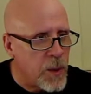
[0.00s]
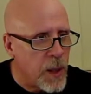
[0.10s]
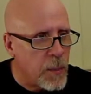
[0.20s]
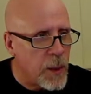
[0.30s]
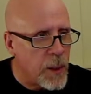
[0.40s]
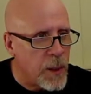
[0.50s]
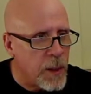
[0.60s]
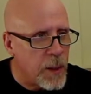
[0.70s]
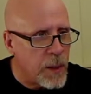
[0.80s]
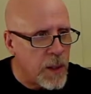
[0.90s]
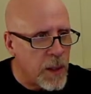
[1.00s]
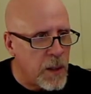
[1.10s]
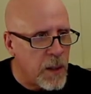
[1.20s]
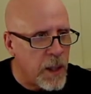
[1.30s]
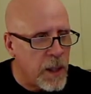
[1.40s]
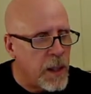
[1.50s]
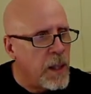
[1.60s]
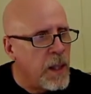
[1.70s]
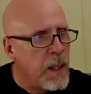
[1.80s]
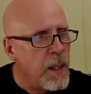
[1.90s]
happening in this next line.
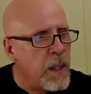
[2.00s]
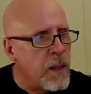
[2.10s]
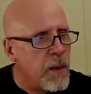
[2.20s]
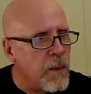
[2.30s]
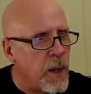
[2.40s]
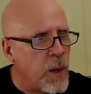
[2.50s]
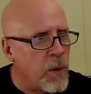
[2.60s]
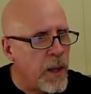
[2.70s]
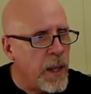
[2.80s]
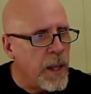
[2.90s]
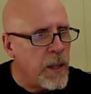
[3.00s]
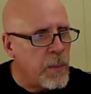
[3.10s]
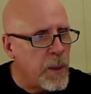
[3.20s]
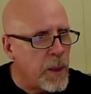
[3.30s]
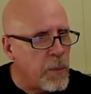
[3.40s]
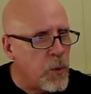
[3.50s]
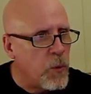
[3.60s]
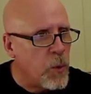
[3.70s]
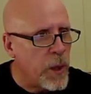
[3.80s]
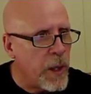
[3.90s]
The value of A has become
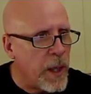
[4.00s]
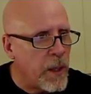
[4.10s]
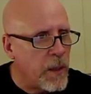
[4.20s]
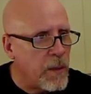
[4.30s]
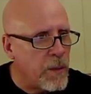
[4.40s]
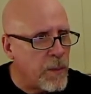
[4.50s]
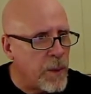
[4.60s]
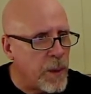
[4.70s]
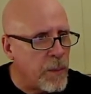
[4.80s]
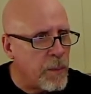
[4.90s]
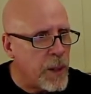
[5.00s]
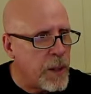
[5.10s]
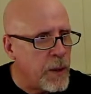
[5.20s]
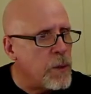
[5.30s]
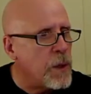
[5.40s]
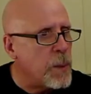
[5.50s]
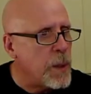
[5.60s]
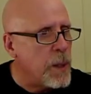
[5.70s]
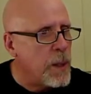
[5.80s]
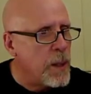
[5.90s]
248, what B used to be,
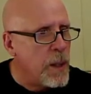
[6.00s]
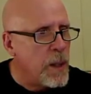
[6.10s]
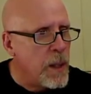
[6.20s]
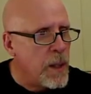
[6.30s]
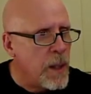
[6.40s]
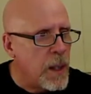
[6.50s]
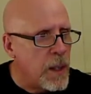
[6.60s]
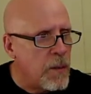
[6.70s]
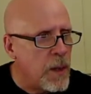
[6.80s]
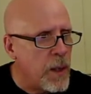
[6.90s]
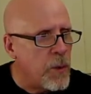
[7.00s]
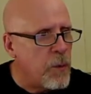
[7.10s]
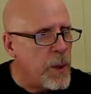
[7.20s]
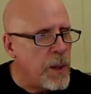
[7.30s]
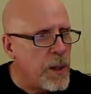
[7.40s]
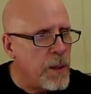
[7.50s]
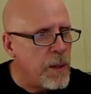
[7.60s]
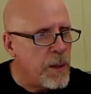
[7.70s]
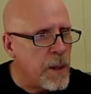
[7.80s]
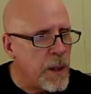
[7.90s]
and the value of B is
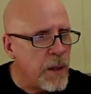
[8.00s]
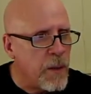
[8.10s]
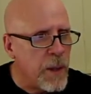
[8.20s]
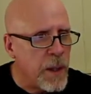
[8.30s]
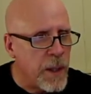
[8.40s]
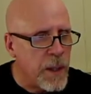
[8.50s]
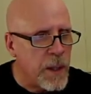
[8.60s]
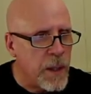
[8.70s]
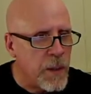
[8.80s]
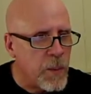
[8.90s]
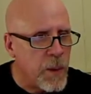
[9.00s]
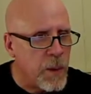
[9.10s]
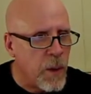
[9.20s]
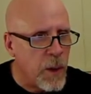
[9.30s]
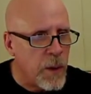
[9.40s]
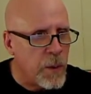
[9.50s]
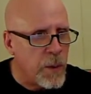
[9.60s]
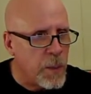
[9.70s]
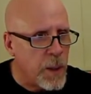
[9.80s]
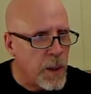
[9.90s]
93, and that's what R used to
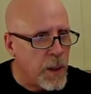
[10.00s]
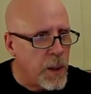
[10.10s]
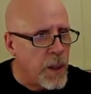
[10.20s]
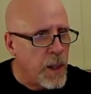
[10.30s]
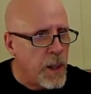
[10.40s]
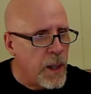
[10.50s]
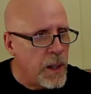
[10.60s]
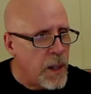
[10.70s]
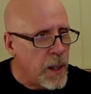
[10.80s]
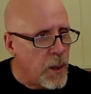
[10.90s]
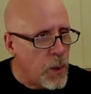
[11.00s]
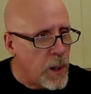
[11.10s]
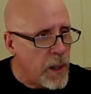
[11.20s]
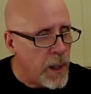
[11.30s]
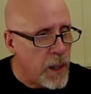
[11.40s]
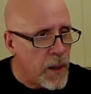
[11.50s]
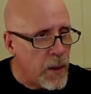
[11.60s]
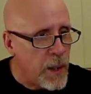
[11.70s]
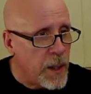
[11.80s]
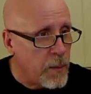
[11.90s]
be. And there we're going to
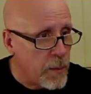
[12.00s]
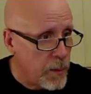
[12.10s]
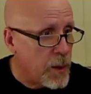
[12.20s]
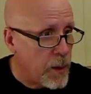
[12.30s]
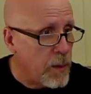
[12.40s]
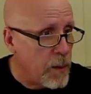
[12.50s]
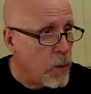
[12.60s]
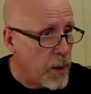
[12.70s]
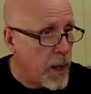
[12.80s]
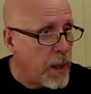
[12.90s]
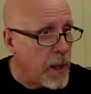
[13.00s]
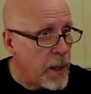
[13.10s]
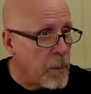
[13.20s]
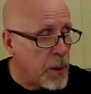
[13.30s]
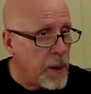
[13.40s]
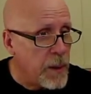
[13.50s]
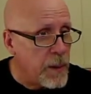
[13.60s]
calculate with that A and B.